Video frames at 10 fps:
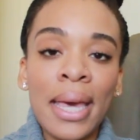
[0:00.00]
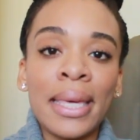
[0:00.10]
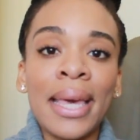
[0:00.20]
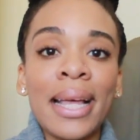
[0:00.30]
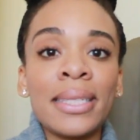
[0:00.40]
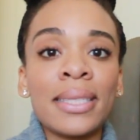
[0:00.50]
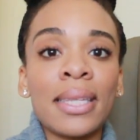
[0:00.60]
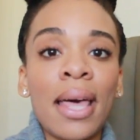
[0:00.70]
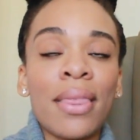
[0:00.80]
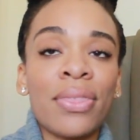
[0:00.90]
Yes,
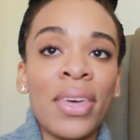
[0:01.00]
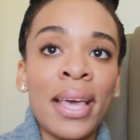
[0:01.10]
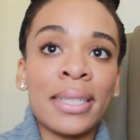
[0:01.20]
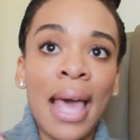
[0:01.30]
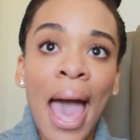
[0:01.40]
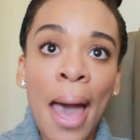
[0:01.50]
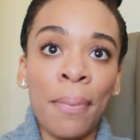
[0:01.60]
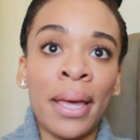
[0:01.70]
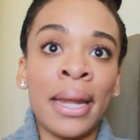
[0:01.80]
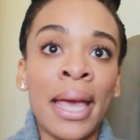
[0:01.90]
things
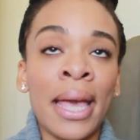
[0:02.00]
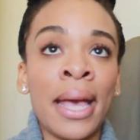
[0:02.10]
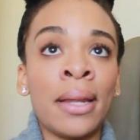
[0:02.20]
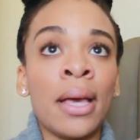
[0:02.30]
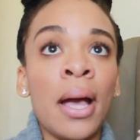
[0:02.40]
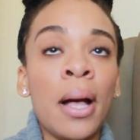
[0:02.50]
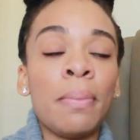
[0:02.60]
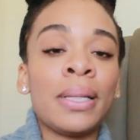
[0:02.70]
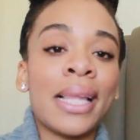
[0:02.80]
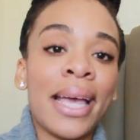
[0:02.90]
happen and
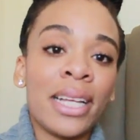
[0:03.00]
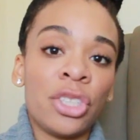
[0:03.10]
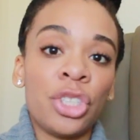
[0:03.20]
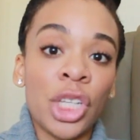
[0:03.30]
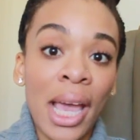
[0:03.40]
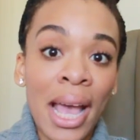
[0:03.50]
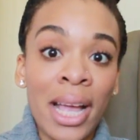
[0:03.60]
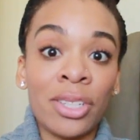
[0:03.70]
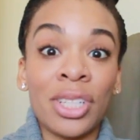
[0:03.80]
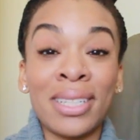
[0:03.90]
plans
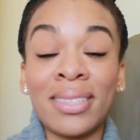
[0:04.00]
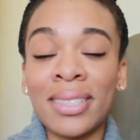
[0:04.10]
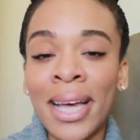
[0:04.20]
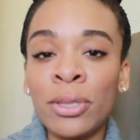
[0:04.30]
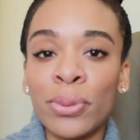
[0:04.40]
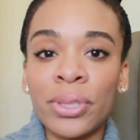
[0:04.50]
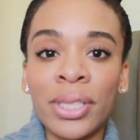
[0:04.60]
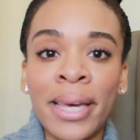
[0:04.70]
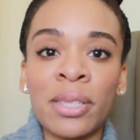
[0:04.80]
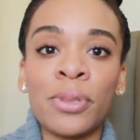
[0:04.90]
change and schedules
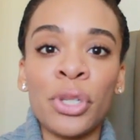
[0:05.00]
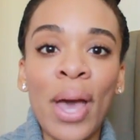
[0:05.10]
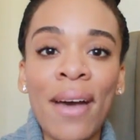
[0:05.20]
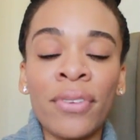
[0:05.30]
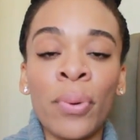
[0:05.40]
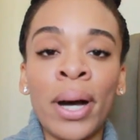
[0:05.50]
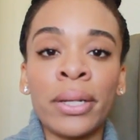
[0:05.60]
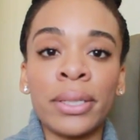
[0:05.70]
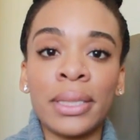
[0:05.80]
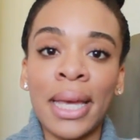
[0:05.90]
change, but you have to
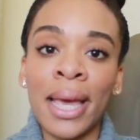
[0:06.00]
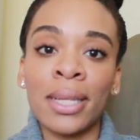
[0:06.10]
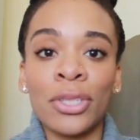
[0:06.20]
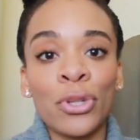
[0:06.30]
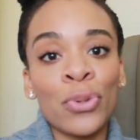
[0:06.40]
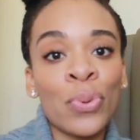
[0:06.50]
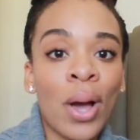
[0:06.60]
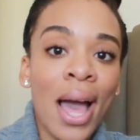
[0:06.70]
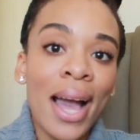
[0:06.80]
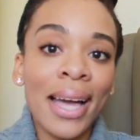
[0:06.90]
understand to
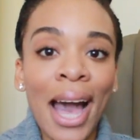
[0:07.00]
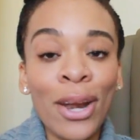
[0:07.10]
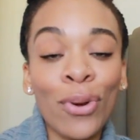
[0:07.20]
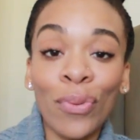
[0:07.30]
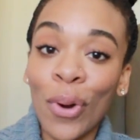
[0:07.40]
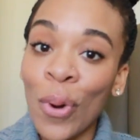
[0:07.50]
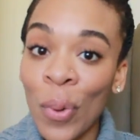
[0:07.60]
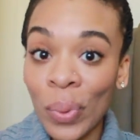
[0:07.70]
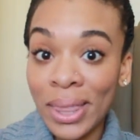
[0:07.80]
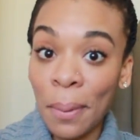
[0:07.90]
kind of
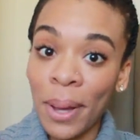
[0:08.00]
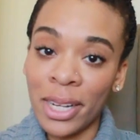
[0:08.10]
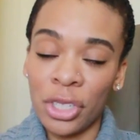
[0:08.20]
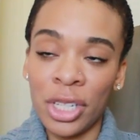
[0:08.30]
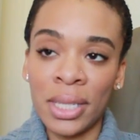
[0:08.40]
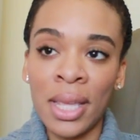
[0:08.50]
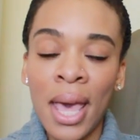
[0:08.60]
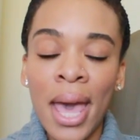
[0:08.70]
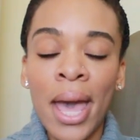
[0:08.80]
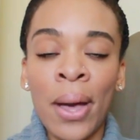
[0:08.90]
roll with the punches.
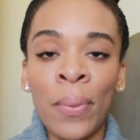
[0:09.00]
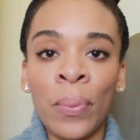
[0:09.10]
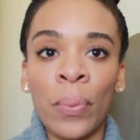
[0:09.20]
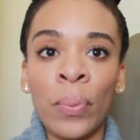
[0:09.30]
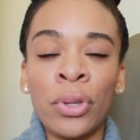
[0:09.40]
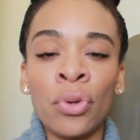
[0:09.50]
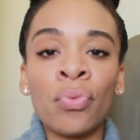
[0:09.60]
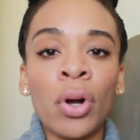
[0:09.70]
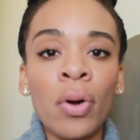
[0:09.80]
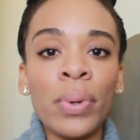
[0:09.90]
And when you
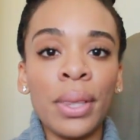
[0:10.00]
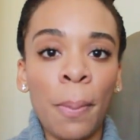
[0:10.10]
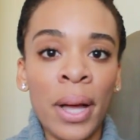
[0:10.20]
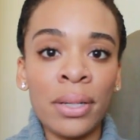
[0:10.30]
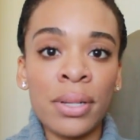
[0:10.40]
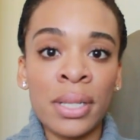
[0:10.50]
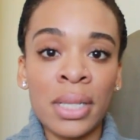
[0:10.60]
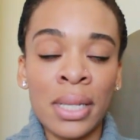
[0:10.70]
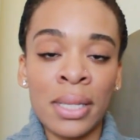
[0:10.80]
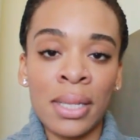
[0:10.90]
roll with the punches
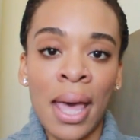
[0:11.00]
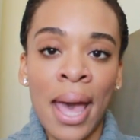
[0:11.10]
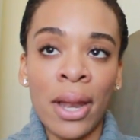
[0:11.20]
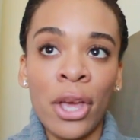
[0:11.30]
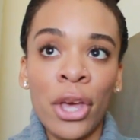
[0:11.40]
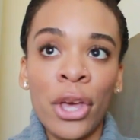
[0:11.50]
is that